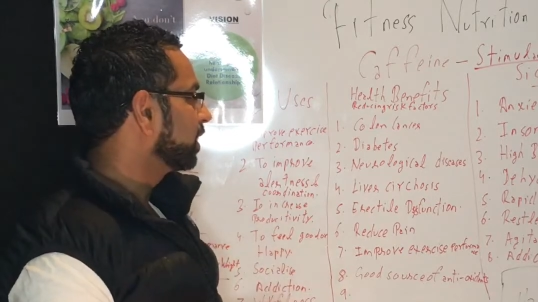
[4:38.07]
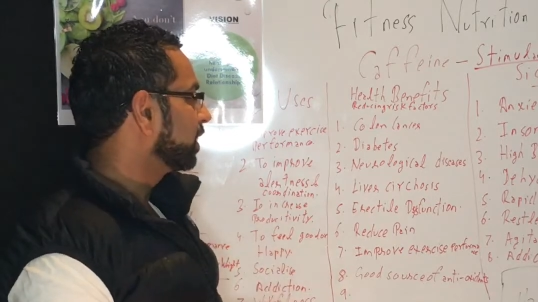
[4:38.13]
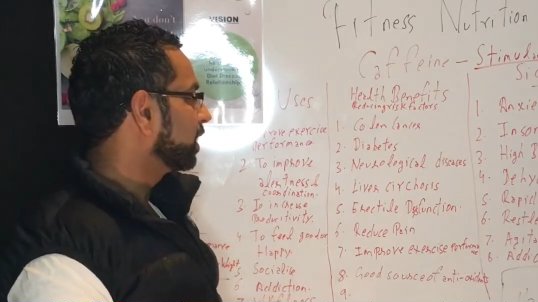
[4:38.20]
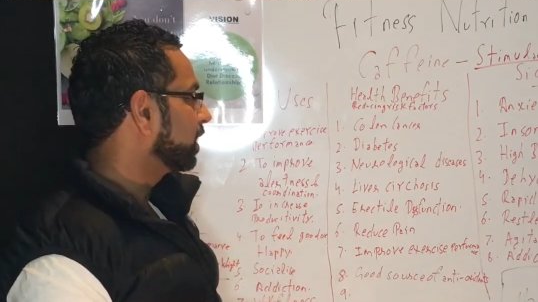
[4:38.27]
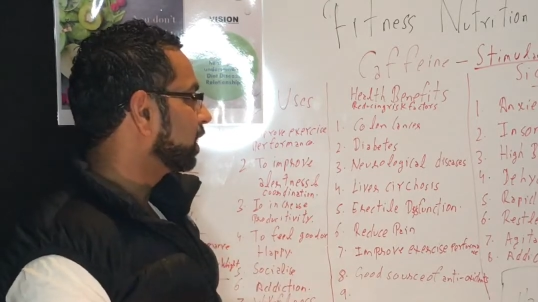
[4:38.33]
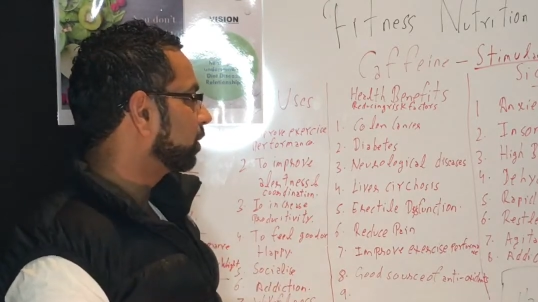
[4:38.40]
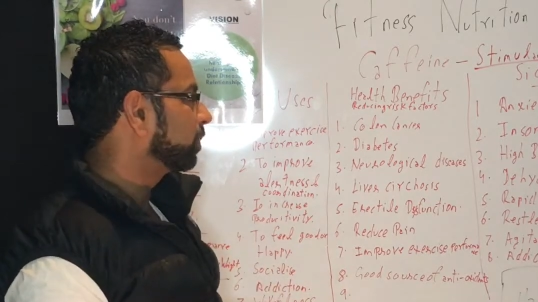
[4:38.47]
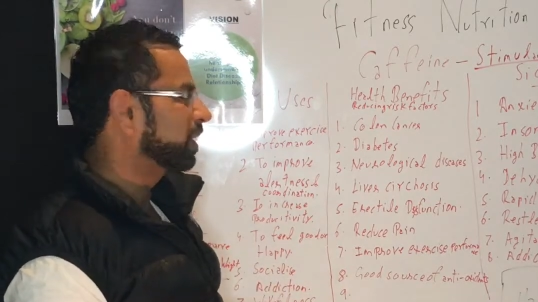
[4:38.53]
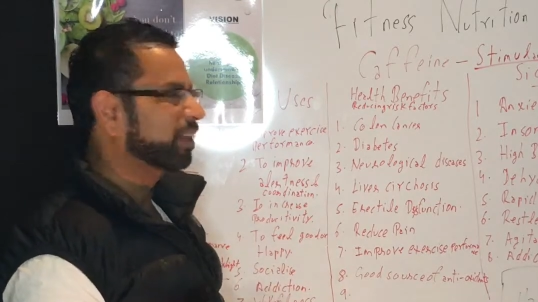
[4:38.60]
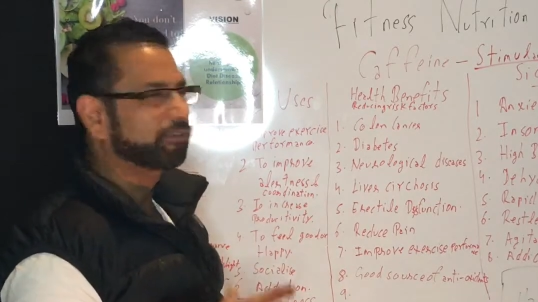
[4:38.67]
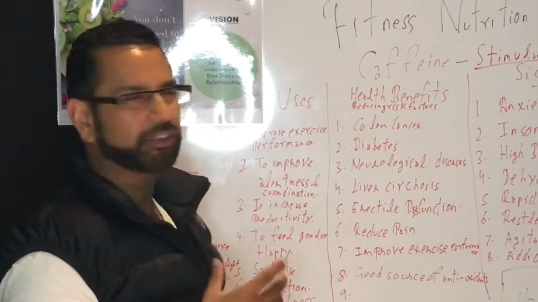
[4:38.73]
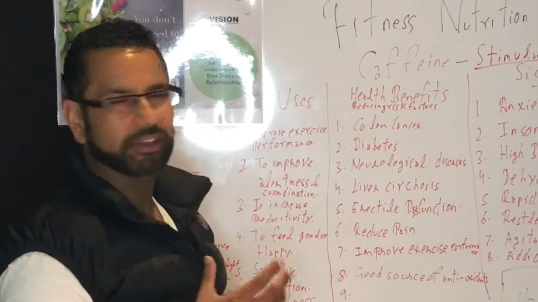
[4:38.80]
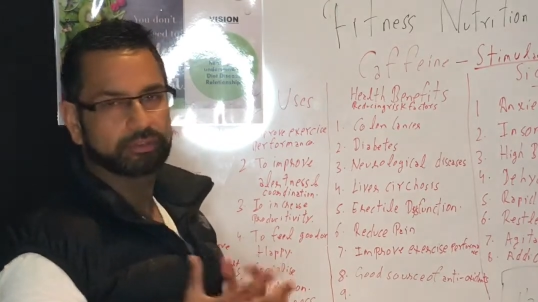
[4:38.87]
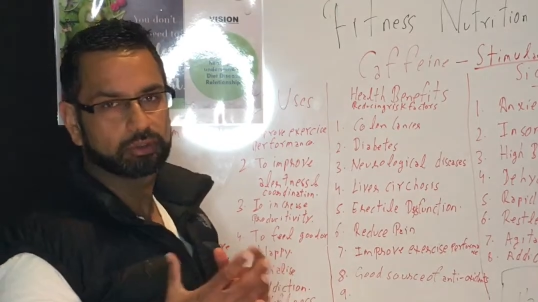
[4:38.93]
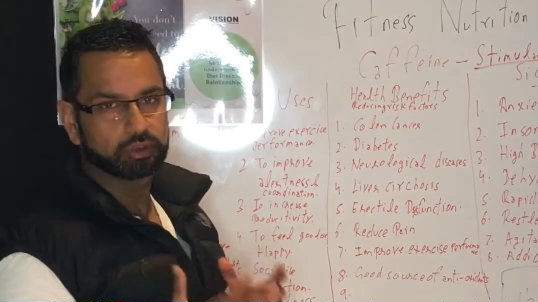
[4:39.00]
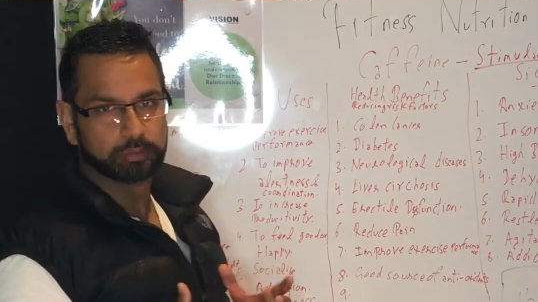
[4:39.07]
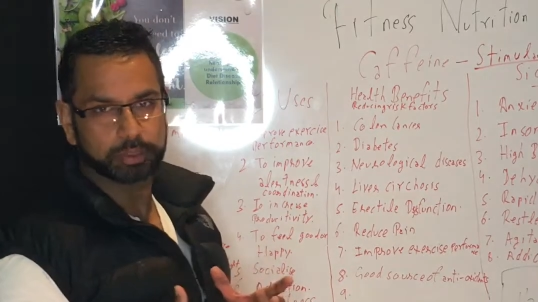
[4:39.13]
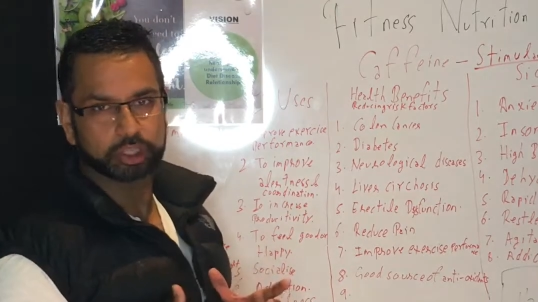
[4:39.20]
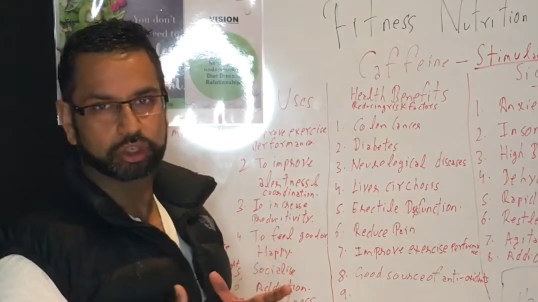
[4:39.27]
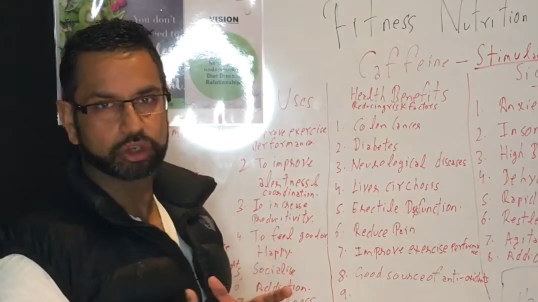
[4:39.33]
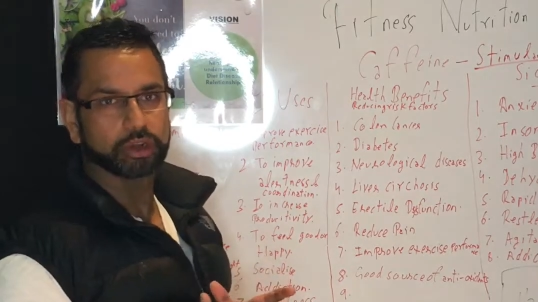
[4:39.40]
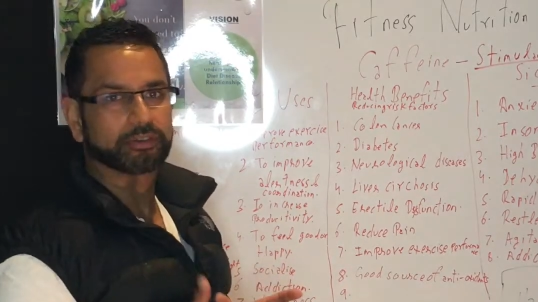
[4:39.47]
But if you have too
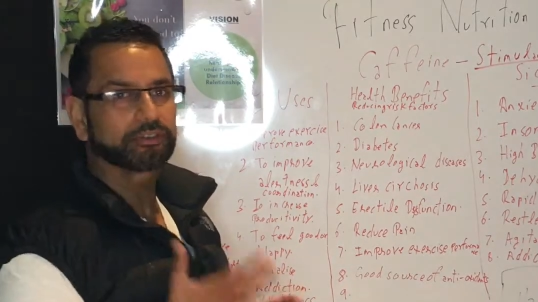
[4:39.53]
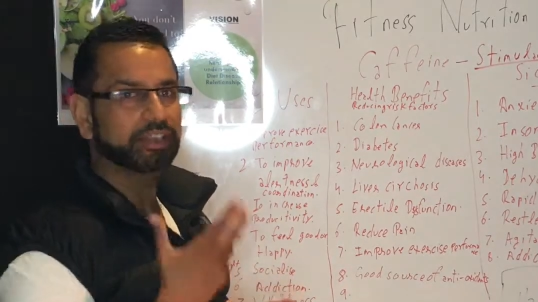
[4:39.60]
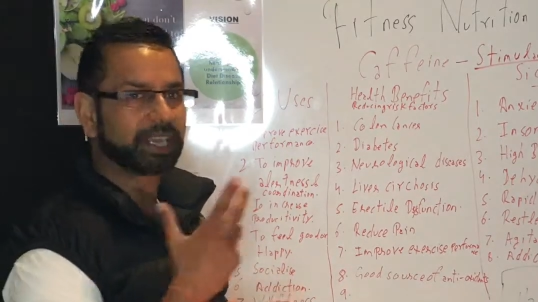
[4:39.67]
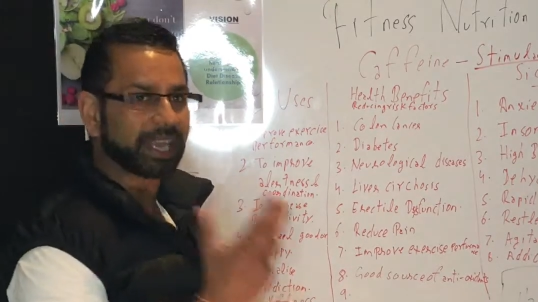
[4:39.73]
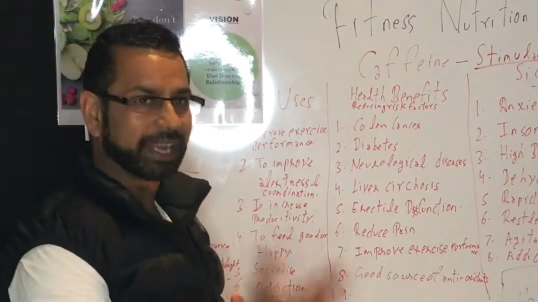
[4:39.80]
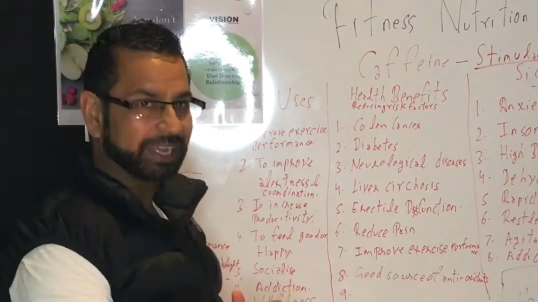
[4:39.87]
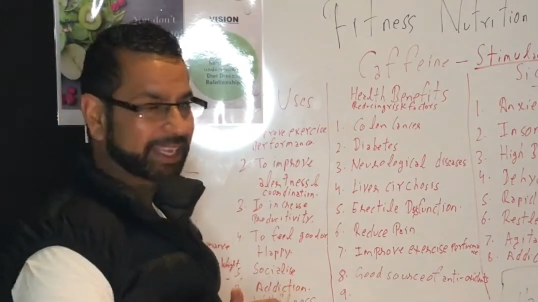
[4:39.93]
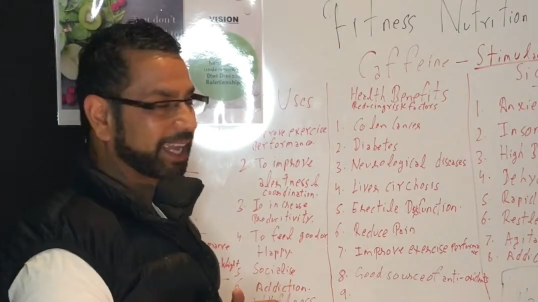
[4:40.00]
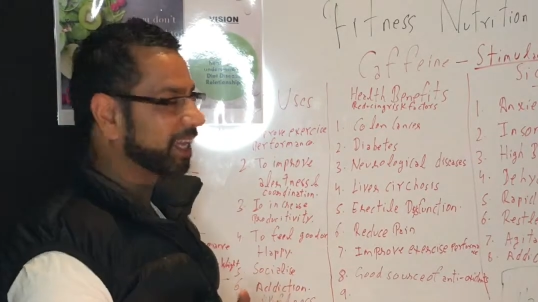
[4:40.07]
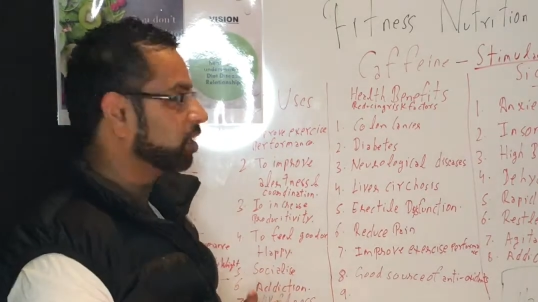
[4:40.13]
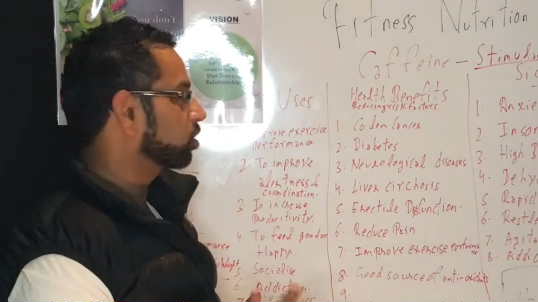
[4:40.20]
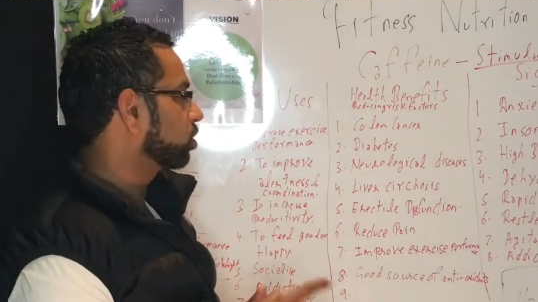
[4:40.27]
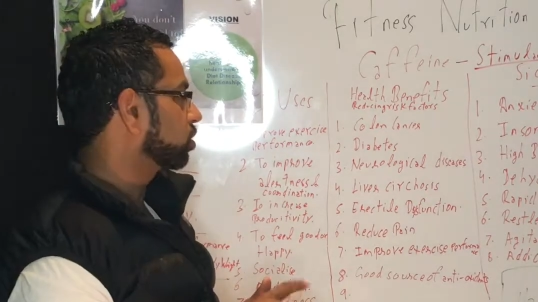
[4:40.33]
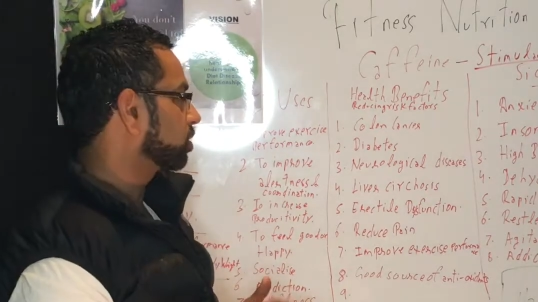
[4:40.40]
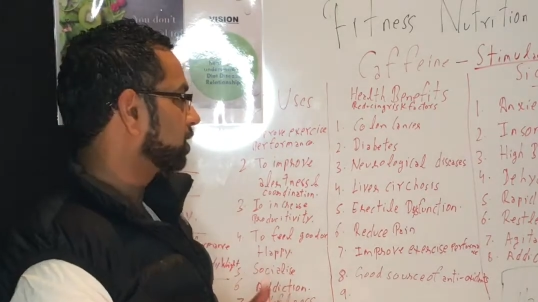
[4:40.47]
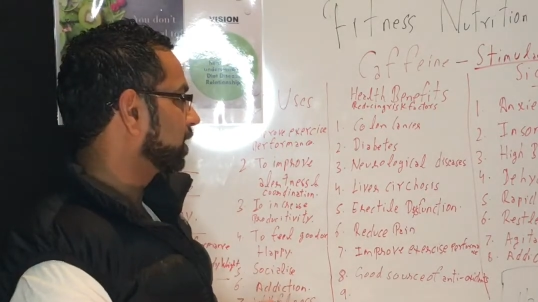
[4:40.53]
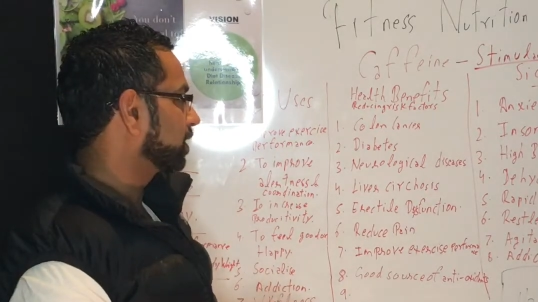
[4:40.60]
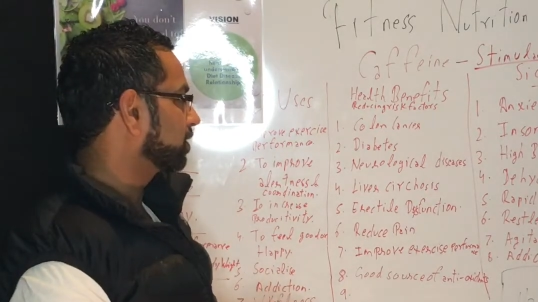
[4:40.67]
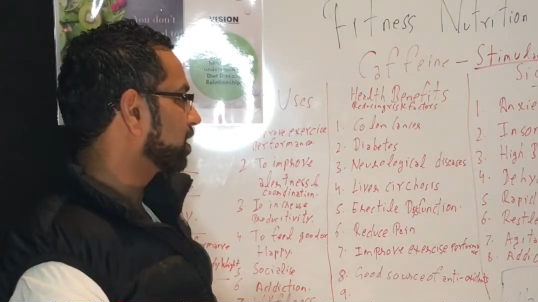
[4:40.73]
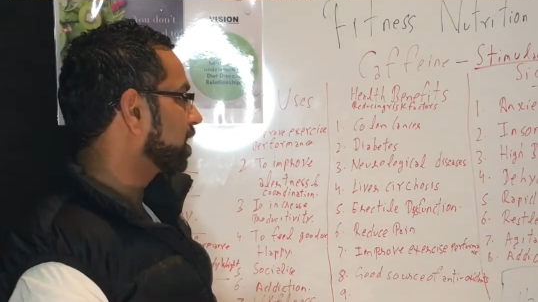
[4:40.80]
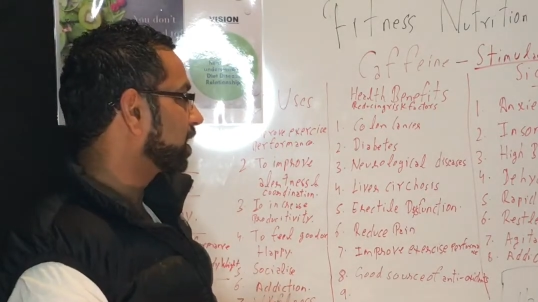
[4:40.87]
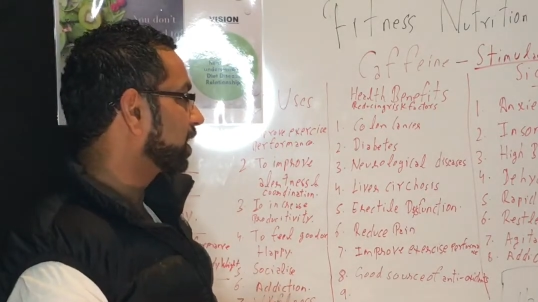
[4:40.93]
much coffee, it can cause the
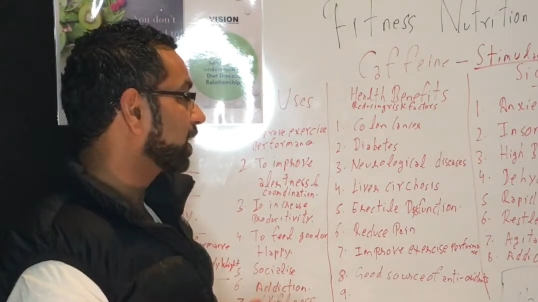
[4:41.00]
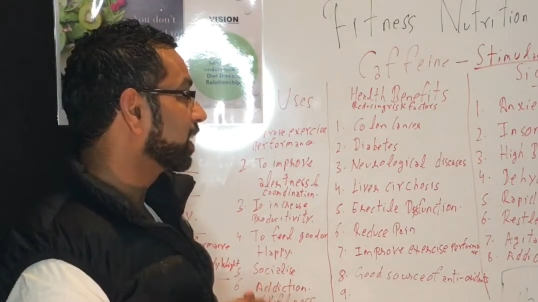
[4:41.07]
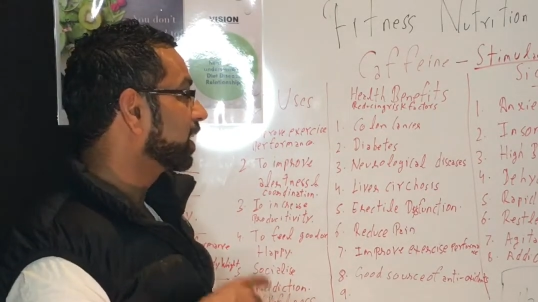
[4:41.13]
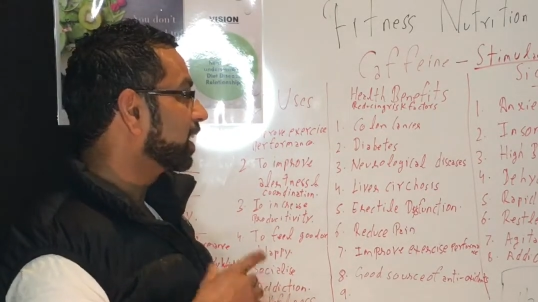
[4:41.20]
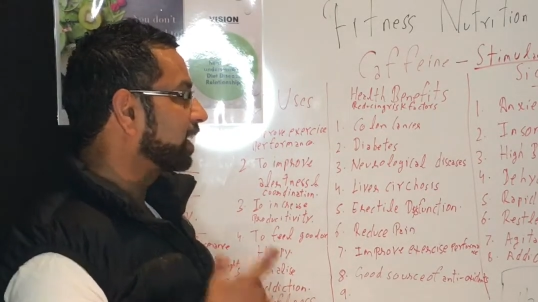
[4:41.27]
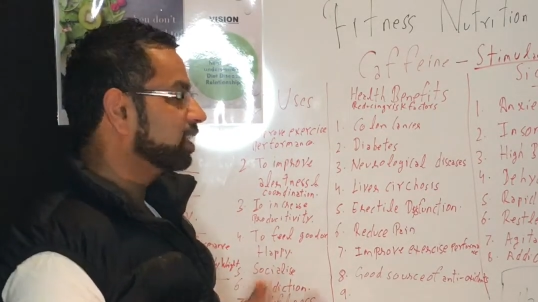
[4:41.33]
anxiety.